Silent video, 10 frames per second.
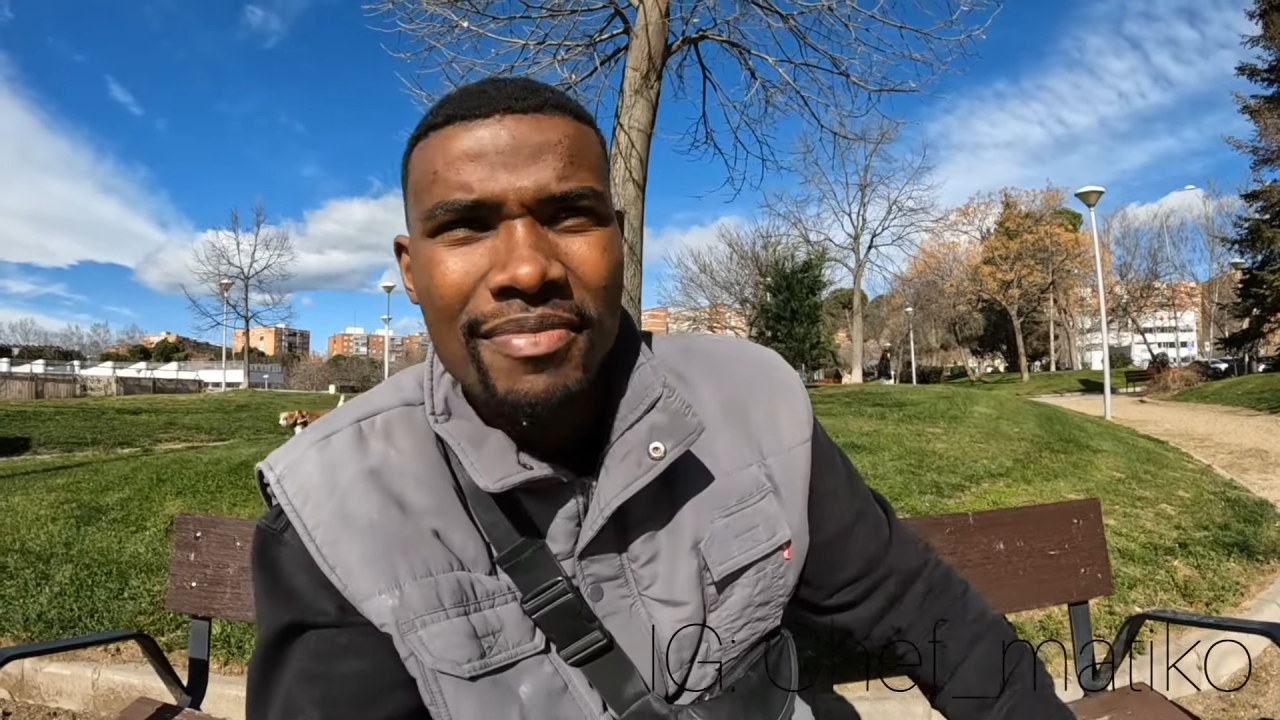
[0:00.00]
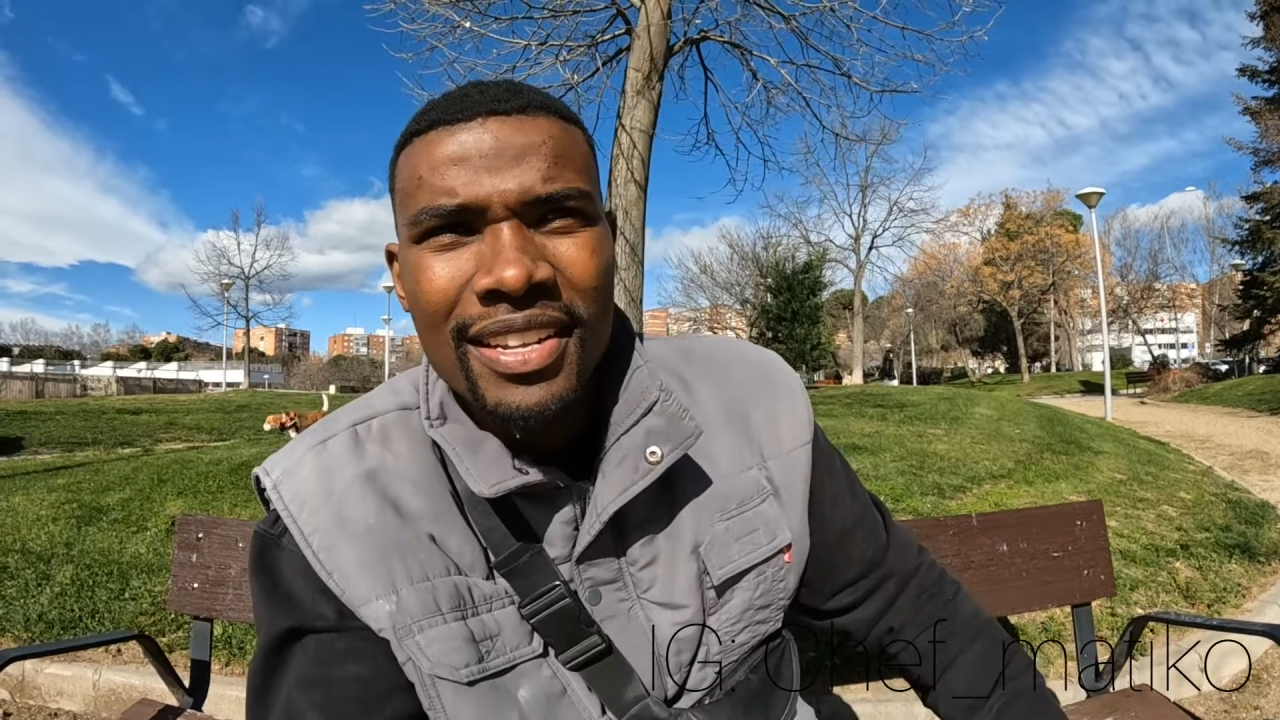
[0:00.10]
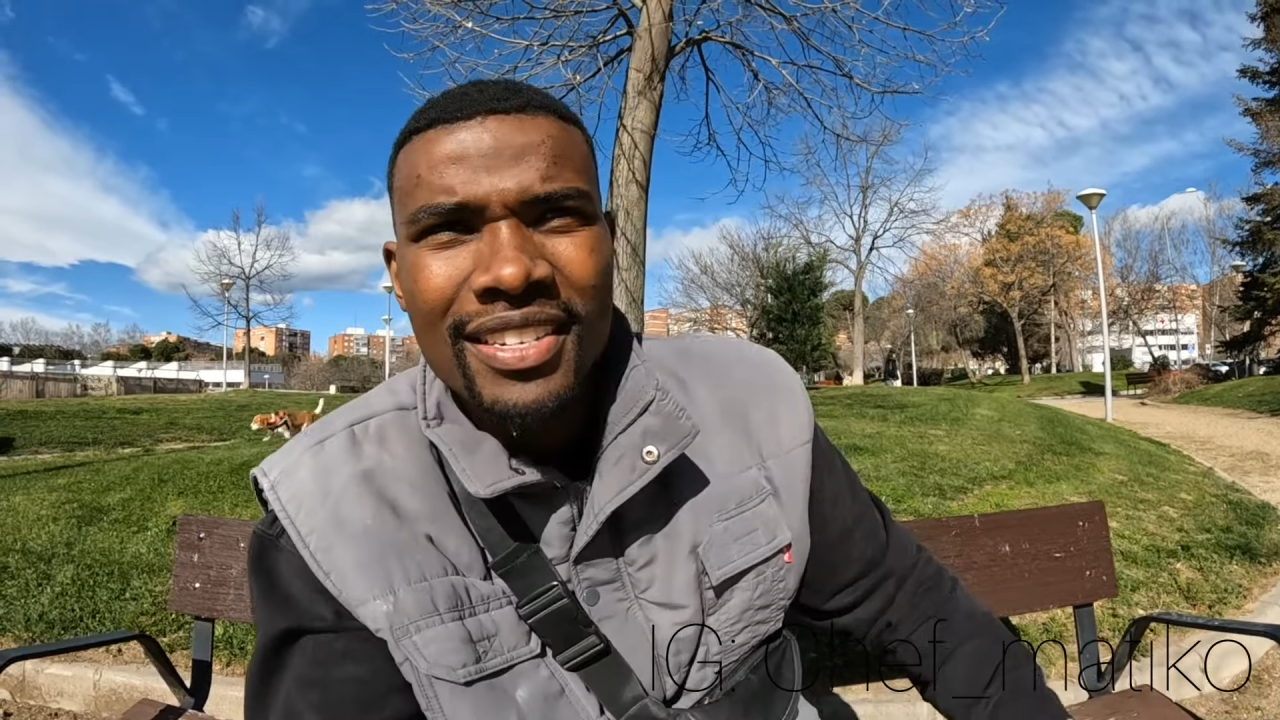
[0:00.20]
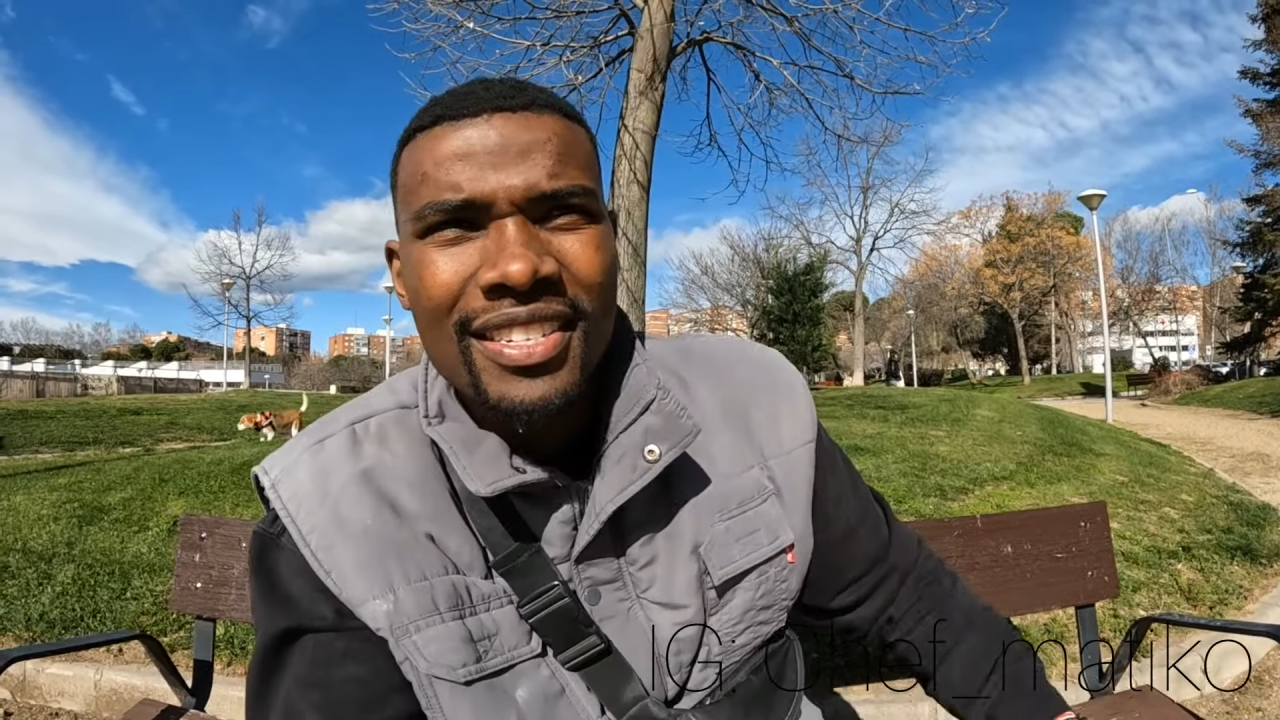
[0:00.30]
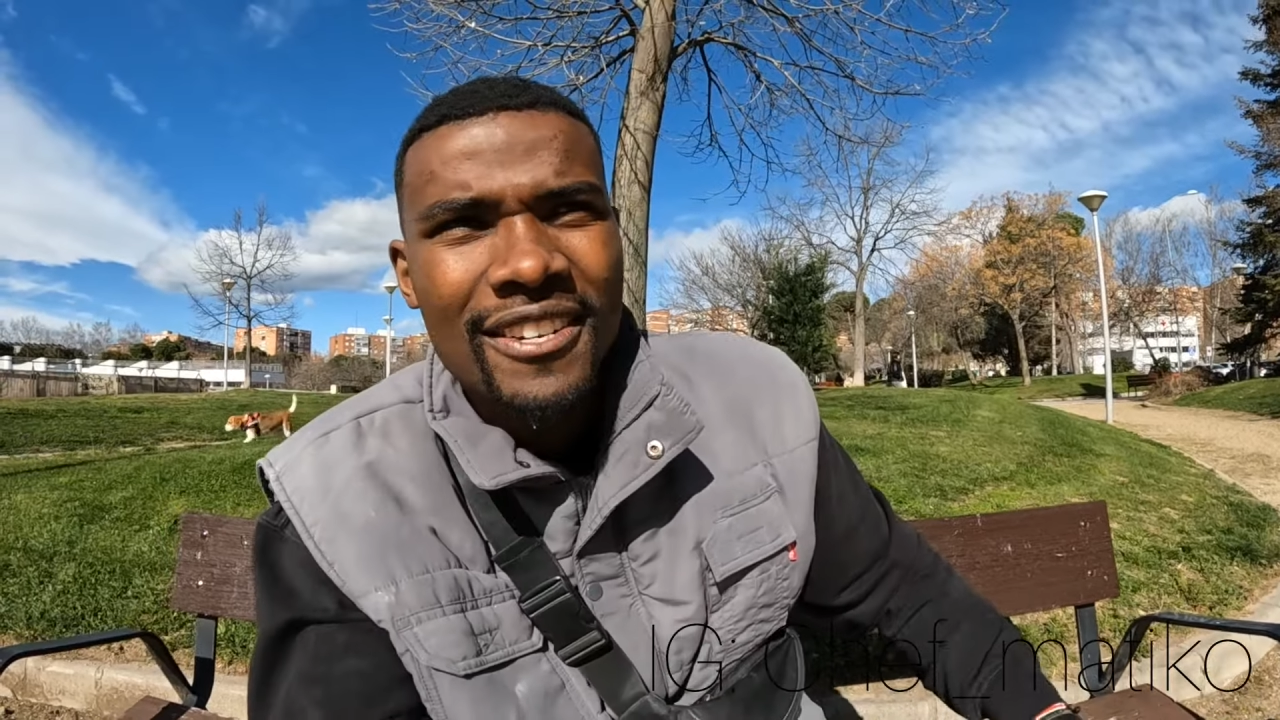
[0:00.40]

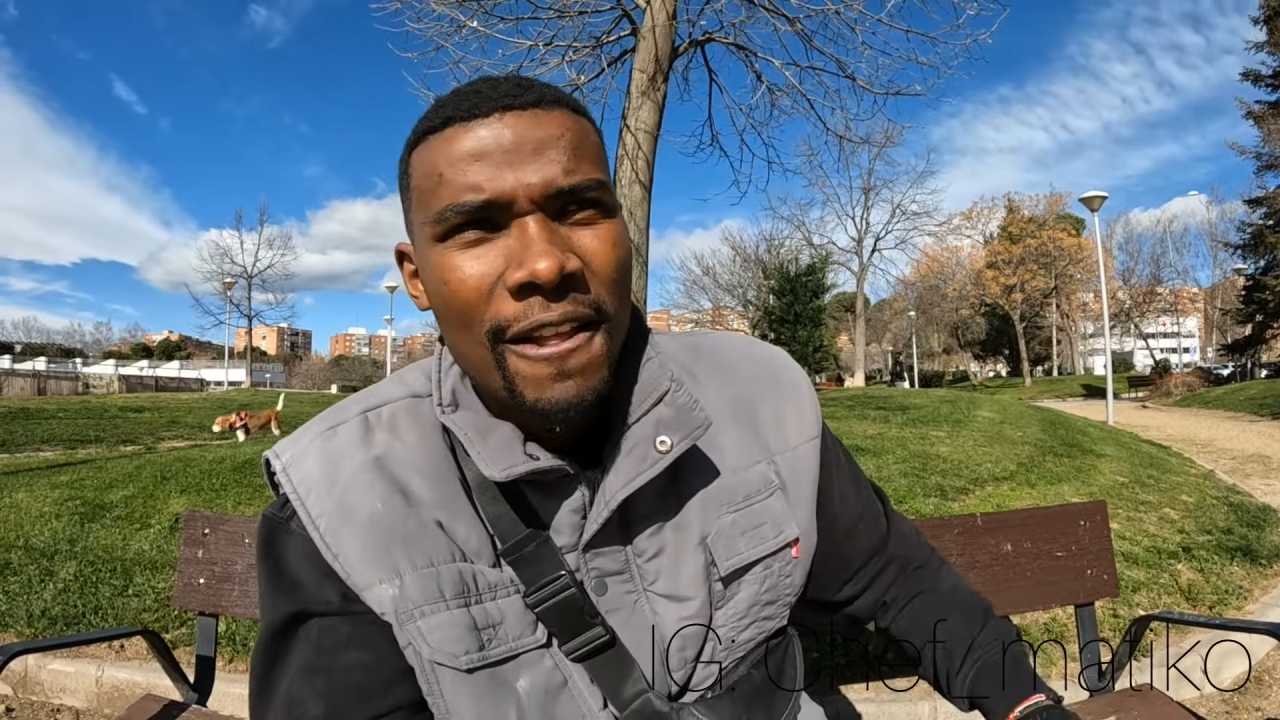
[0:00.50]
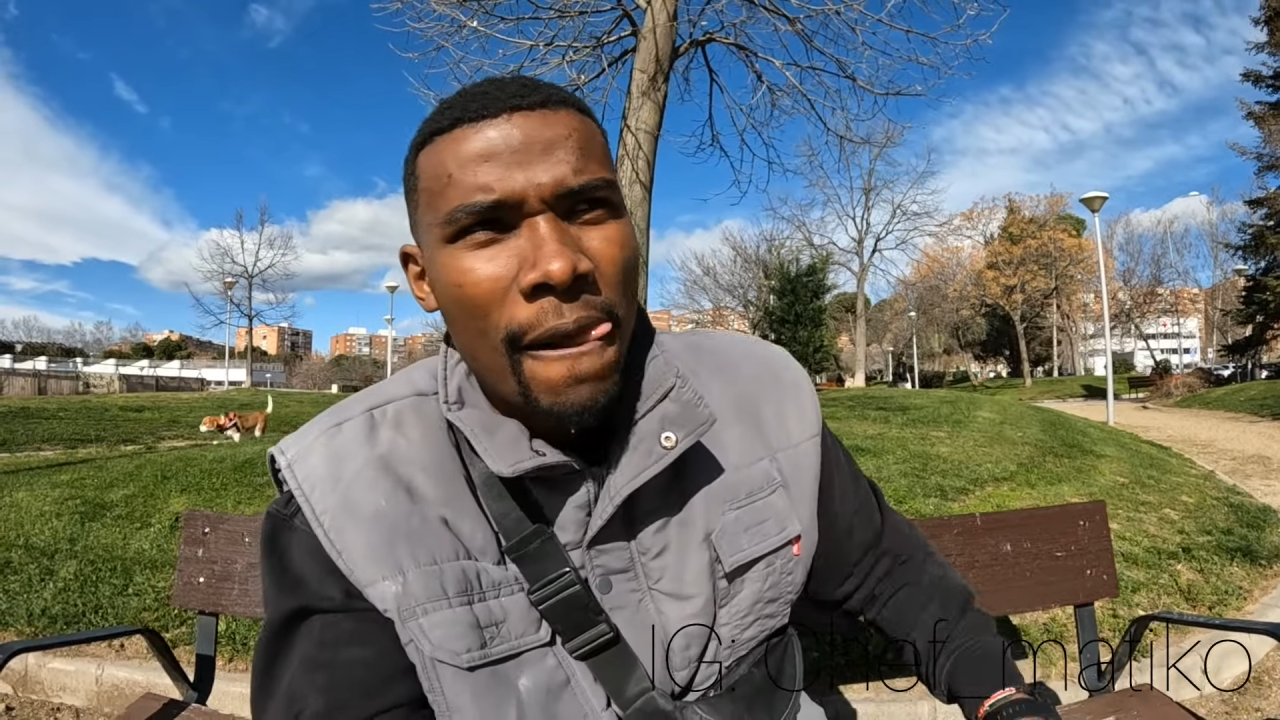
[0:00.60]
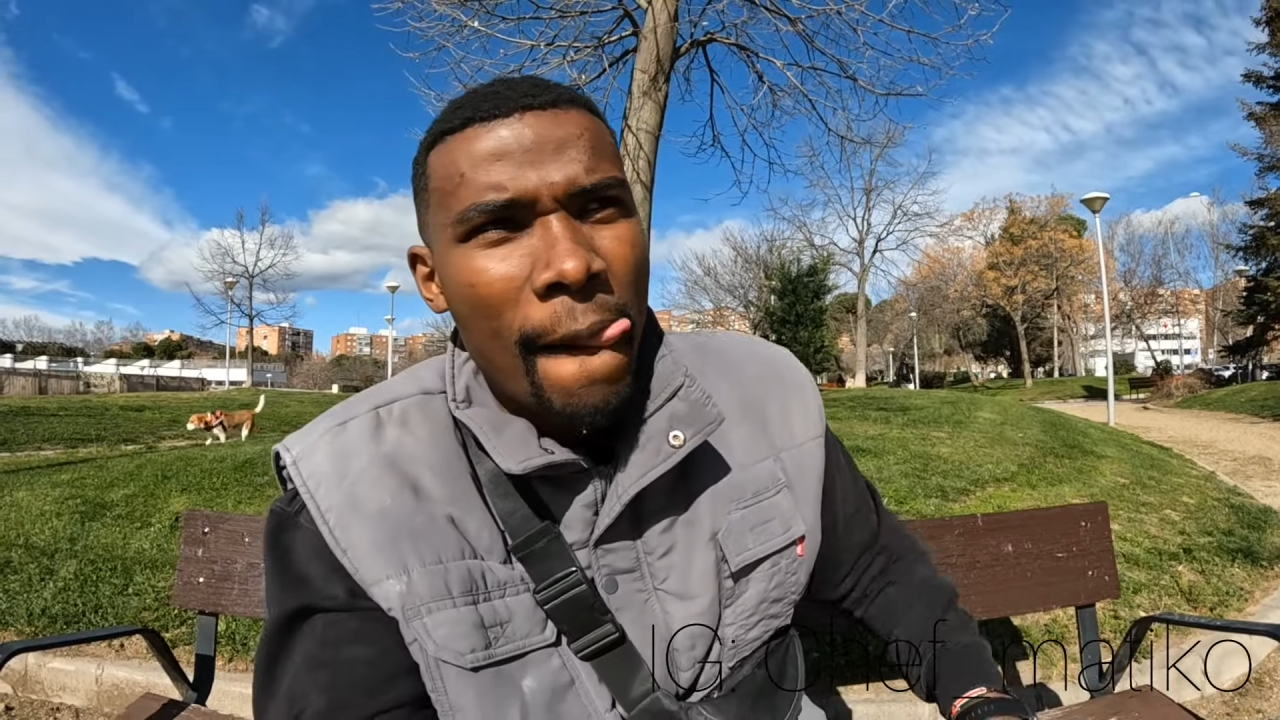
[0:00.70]
but